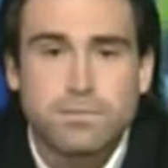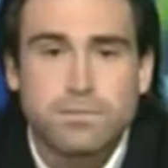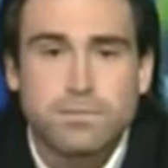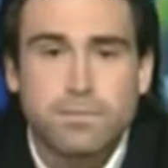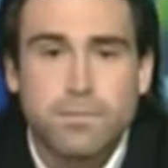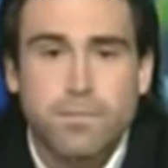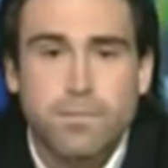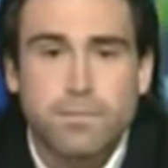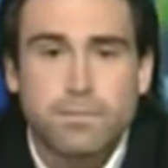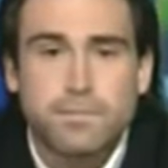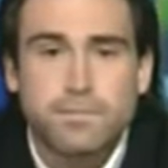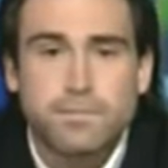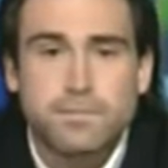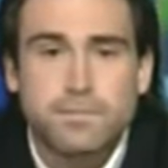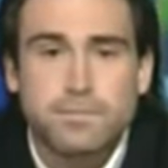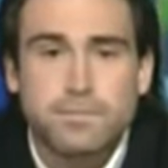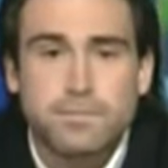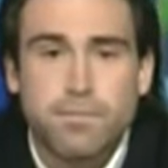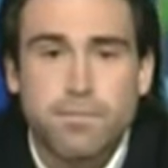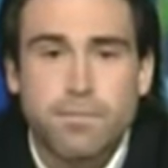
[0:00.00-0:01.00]

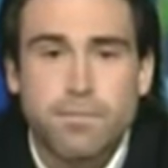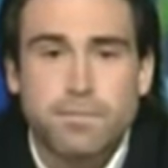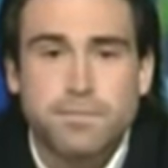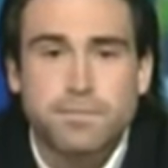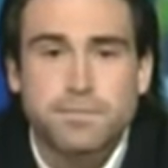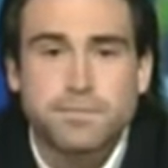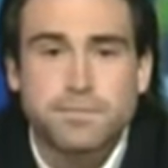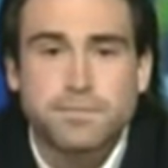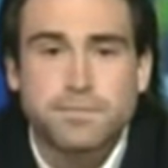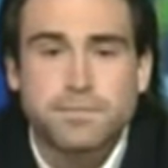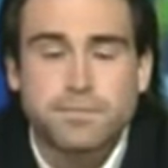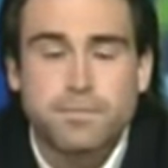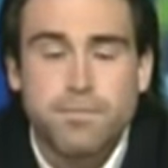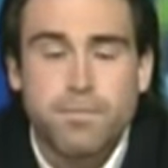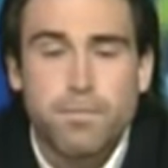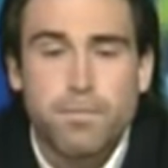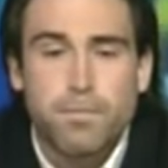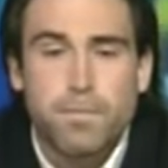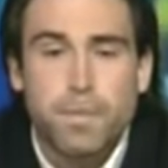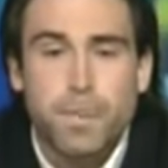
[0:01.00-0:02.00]

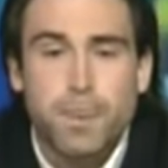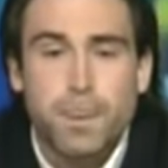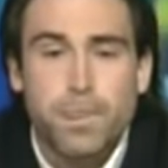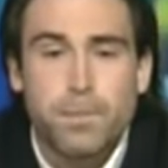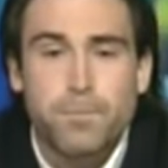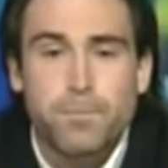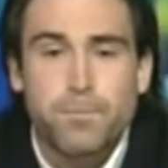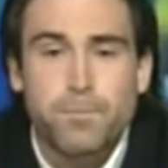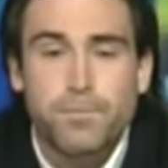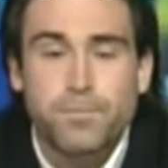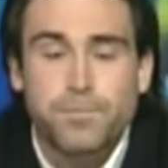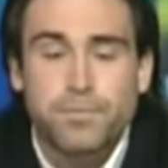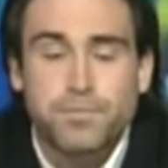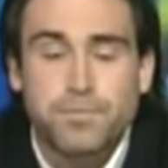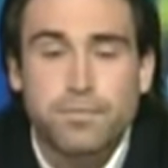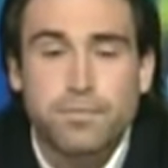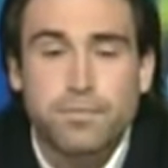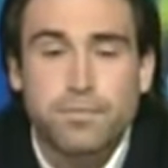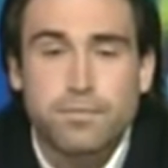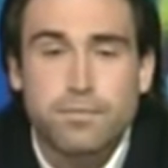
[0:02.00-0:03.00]

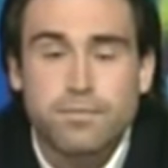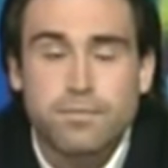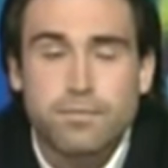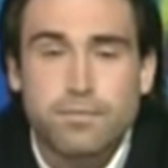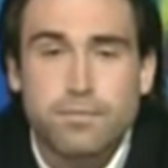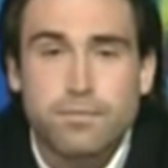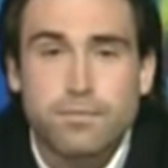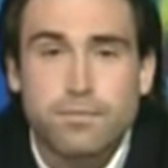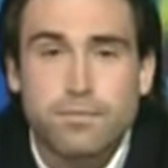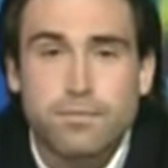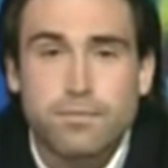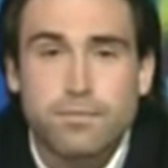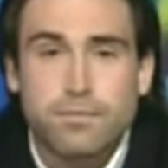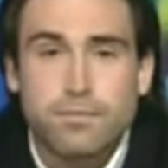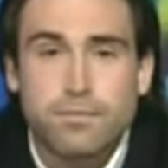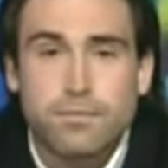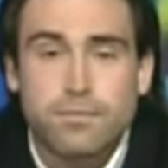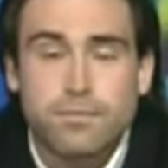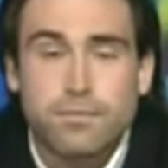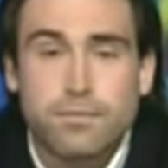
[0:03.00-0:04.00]

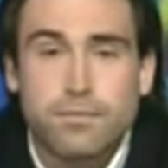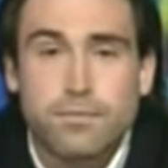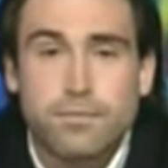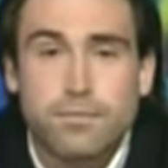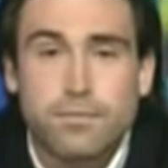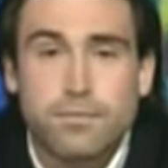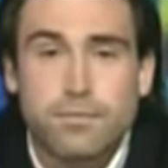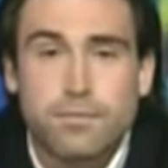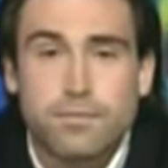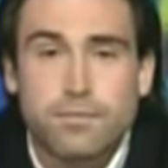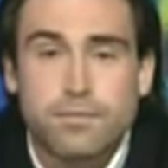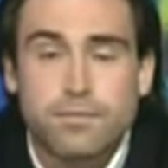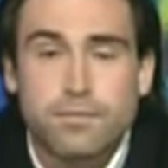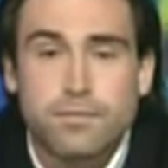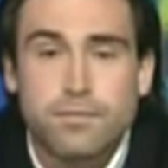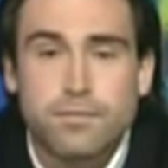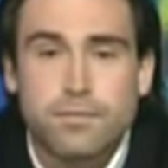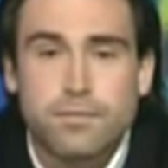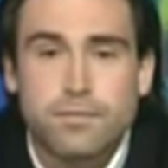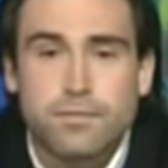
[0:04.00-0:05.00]

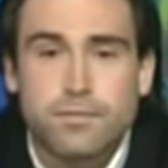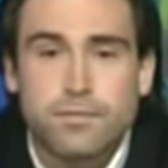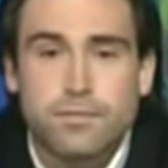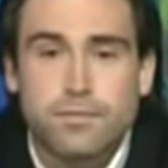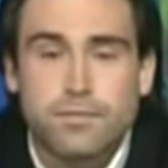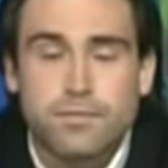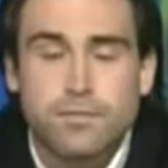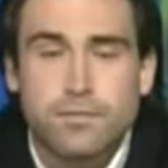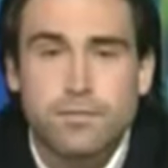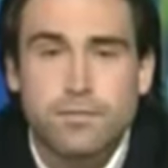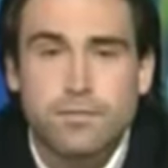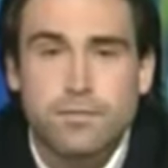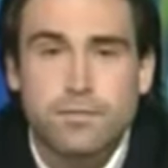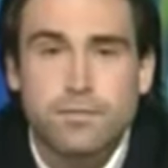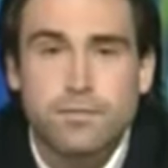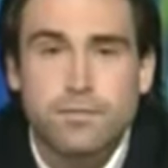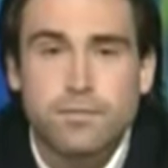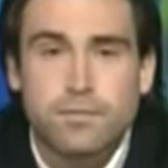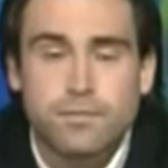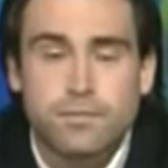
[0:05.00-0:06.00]

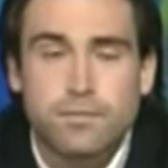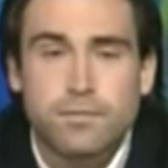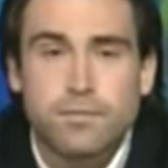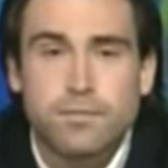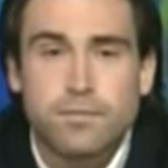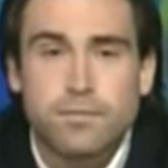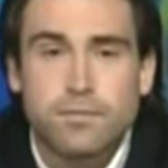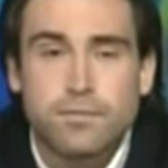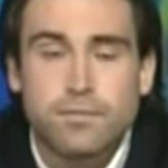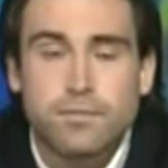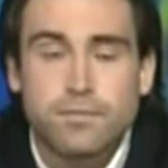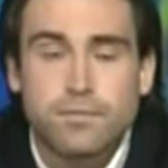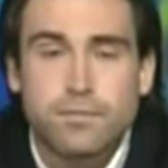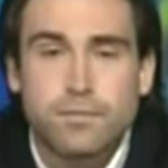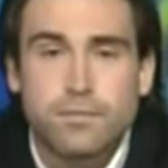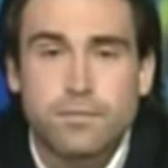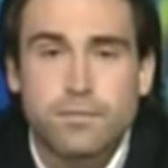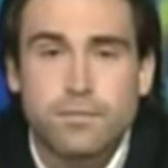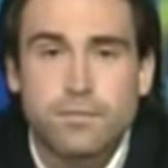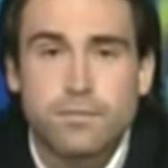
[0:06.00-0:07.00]

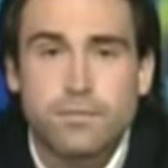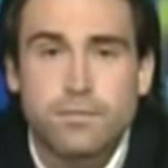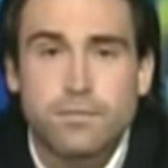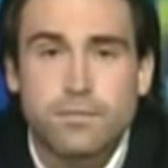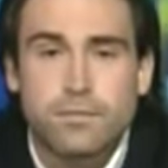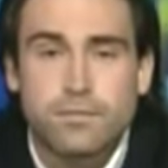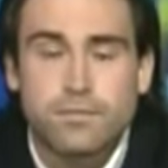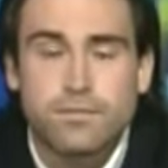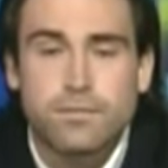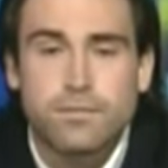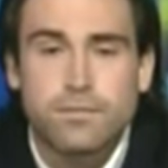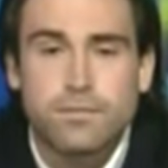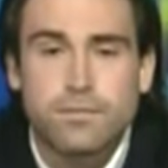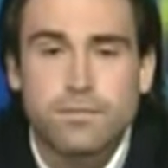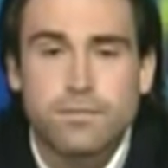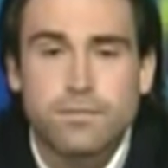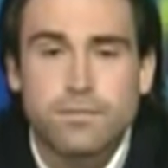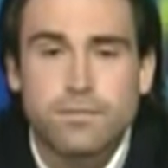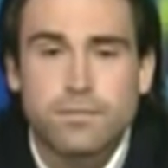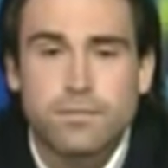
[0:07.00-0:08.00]
No words are spoken by the person on screen.